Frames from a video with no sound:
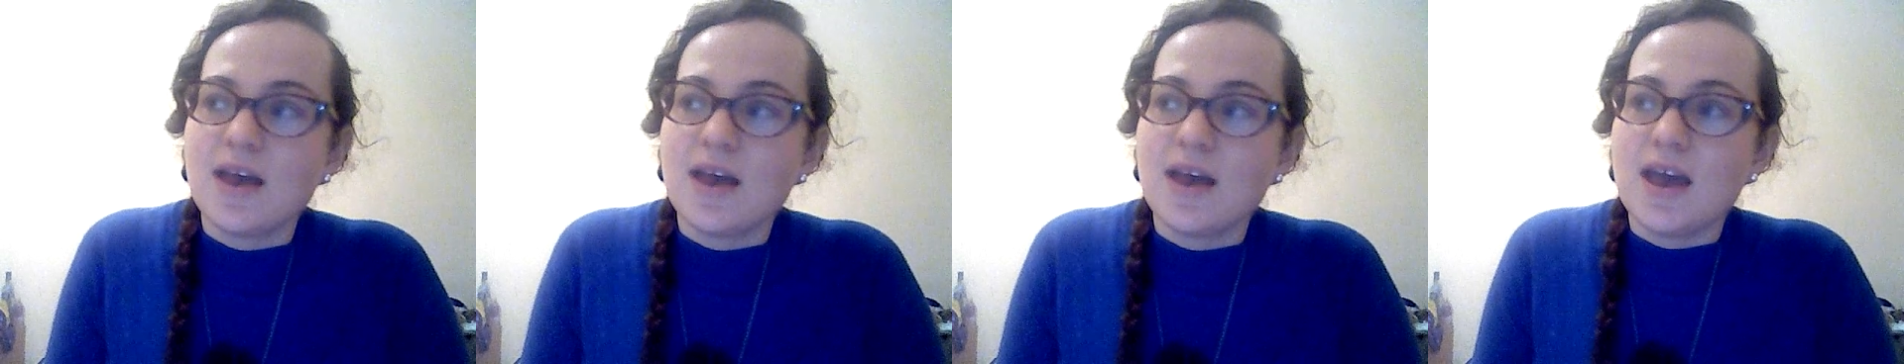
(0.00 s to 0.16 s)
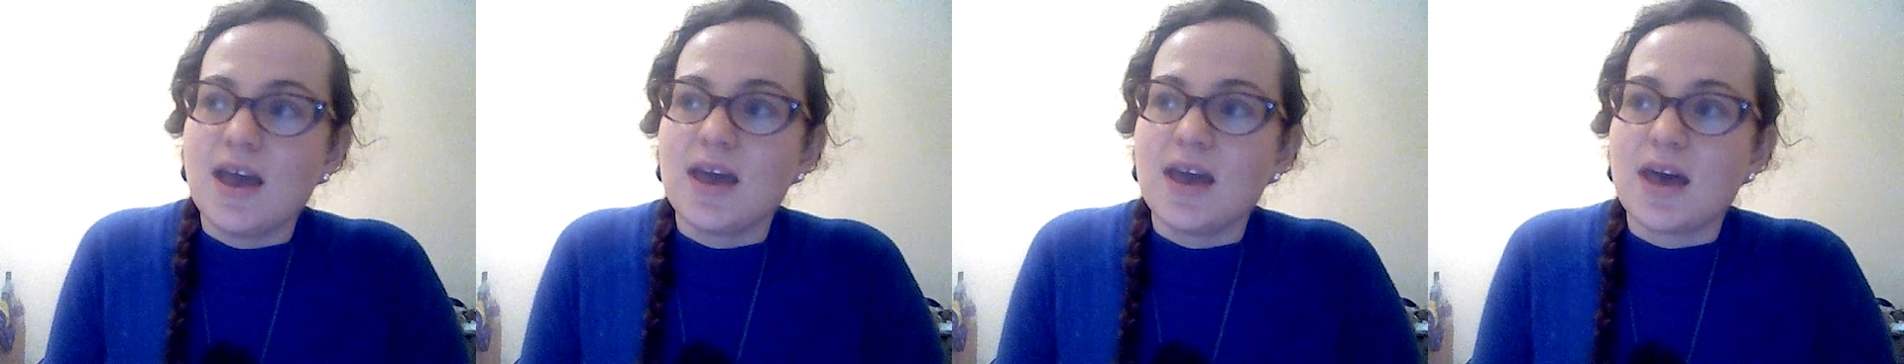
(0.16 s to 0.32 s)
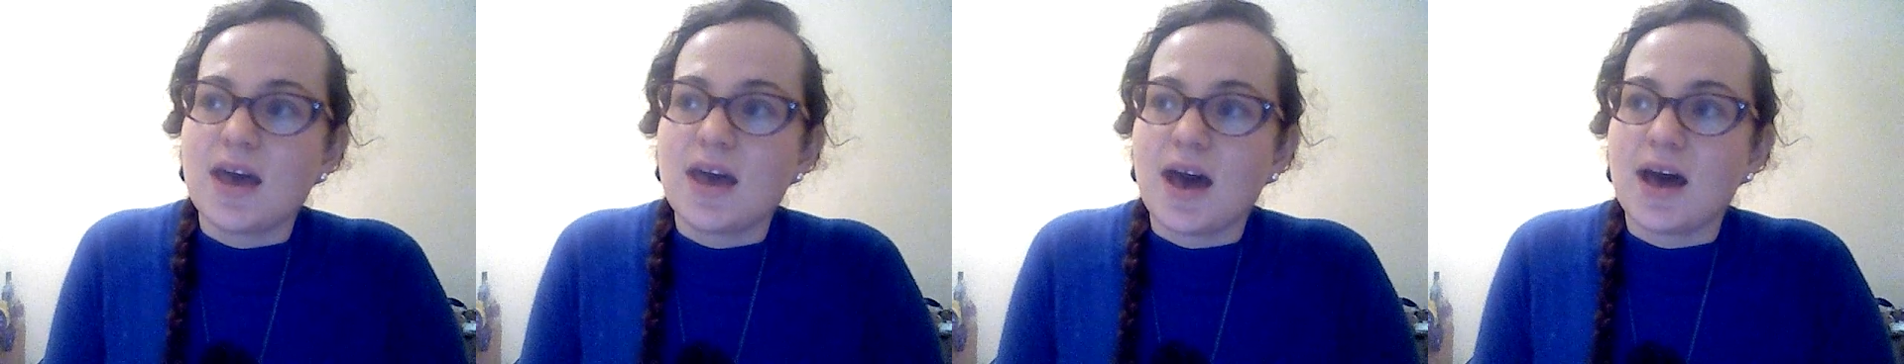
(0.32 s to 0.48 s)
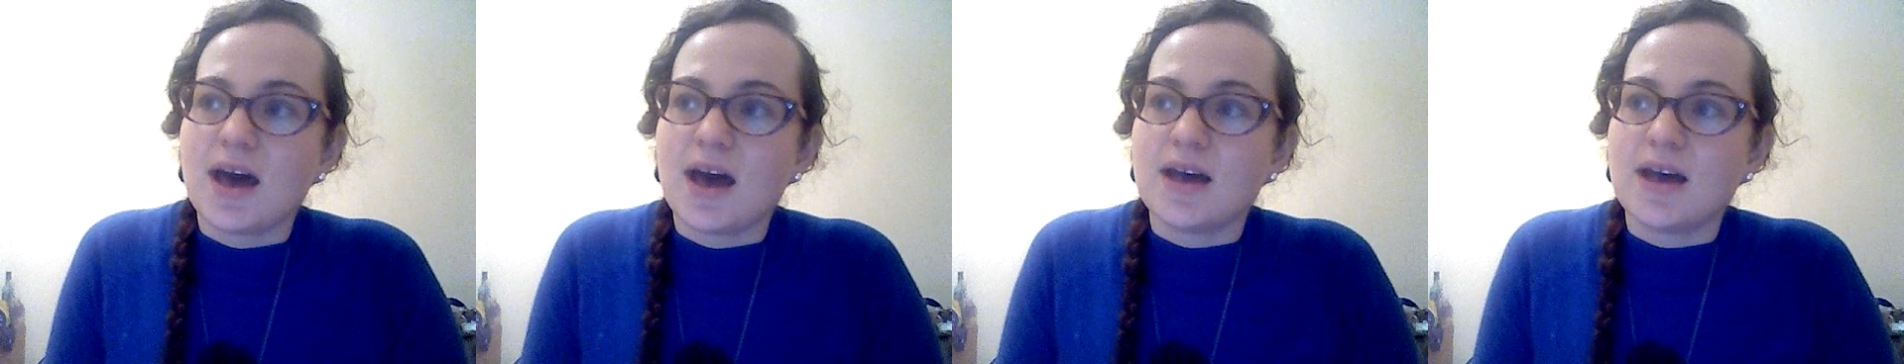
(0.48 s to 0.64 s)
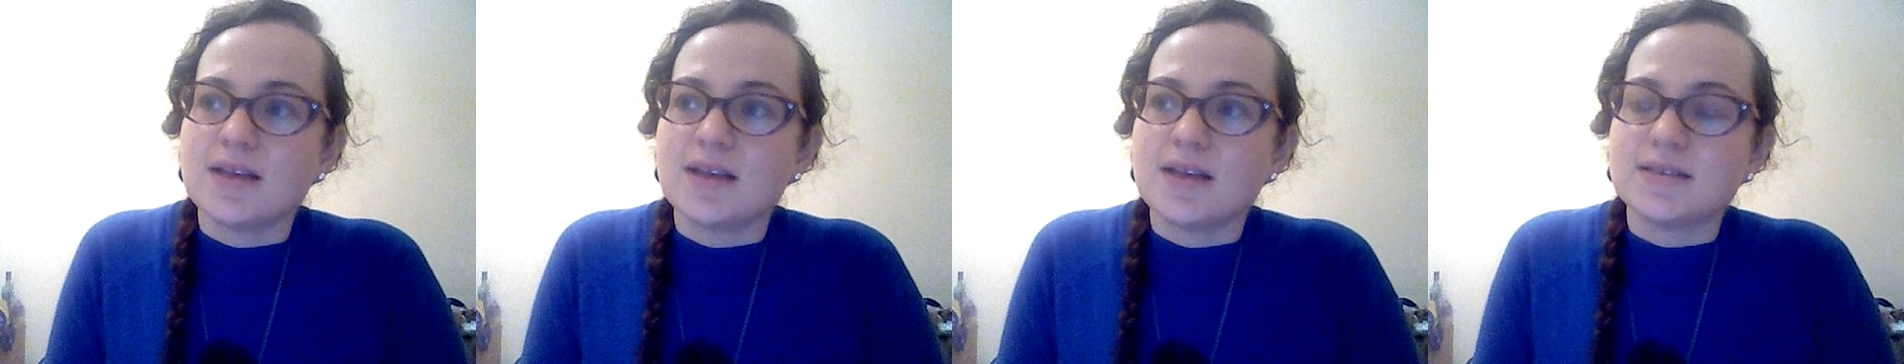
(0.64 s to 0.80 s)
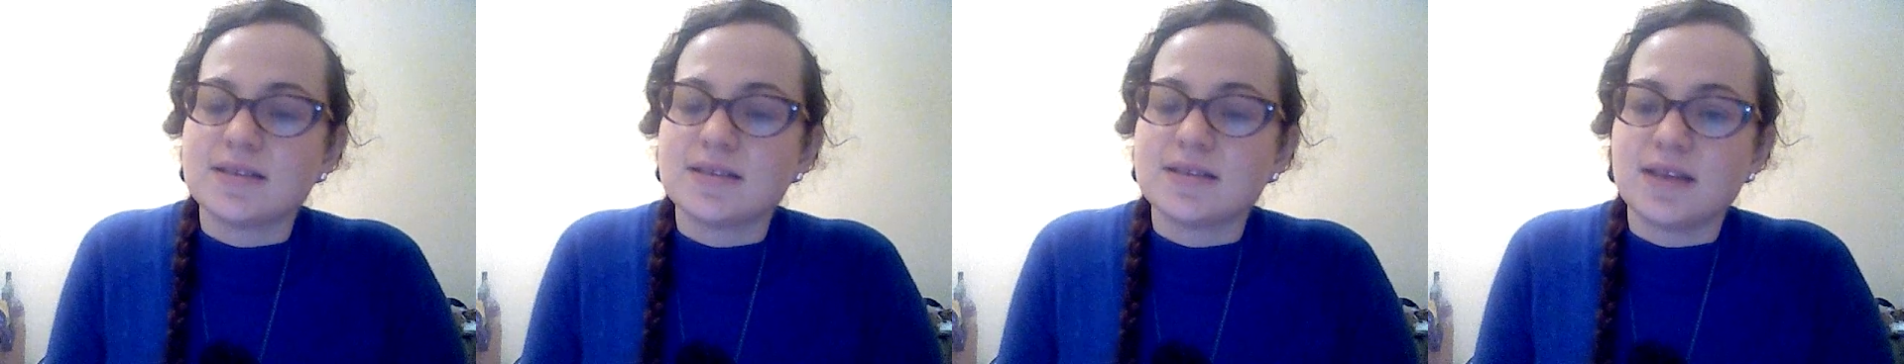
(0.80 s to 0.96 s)
It
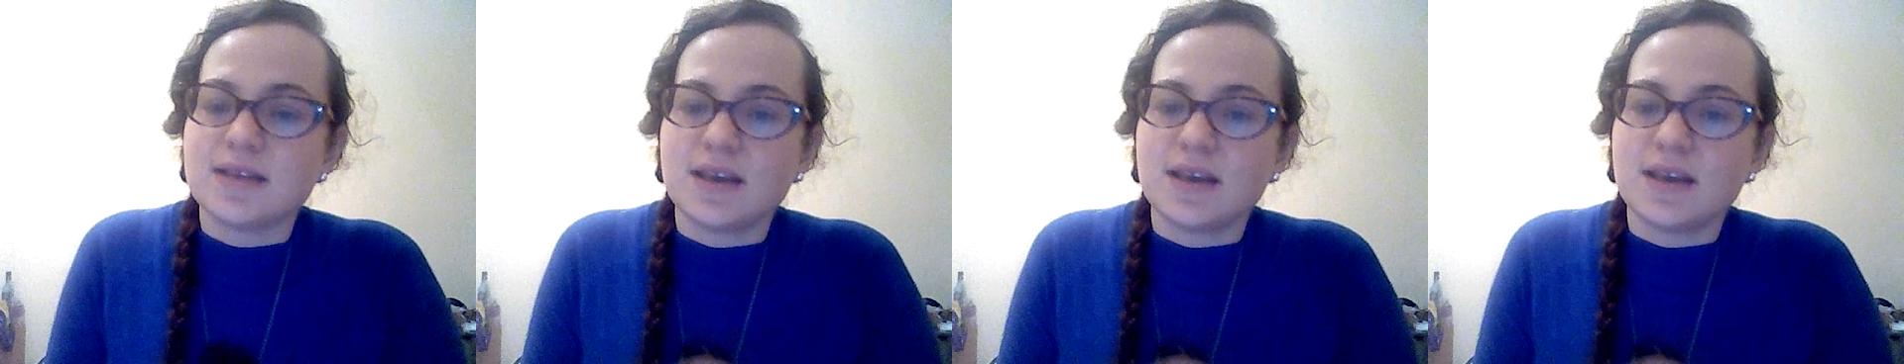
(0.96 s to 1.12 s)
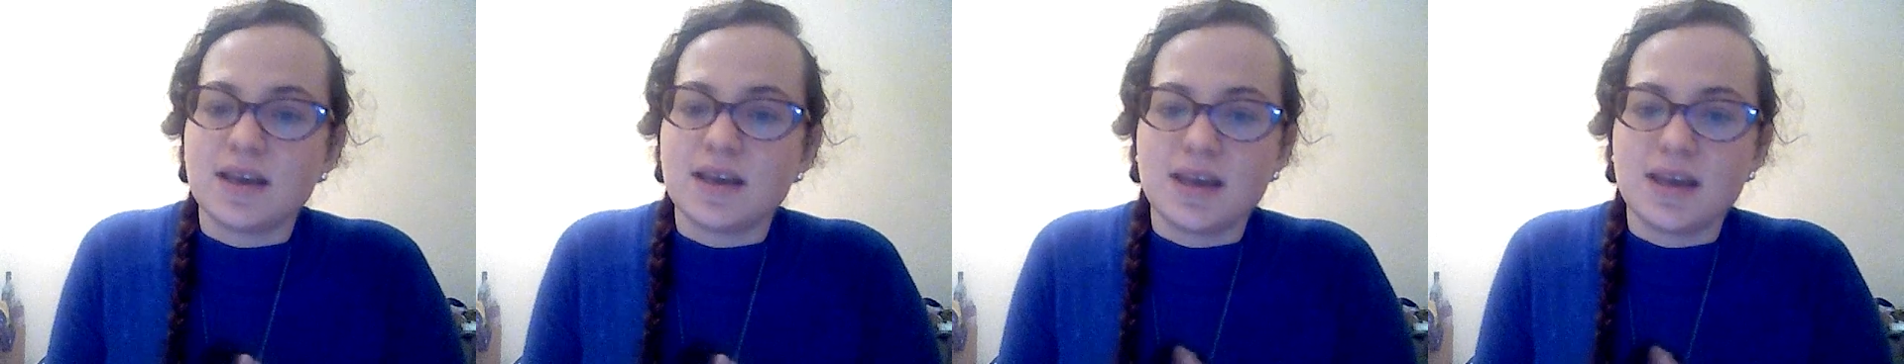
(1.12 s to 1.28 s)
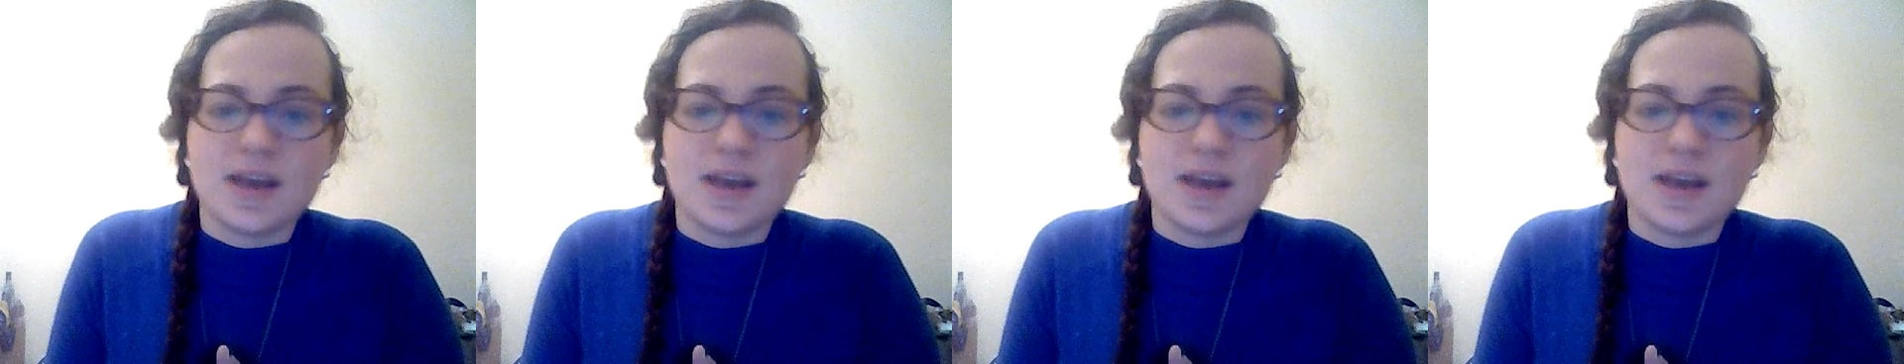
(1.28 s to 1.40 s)
has like a gay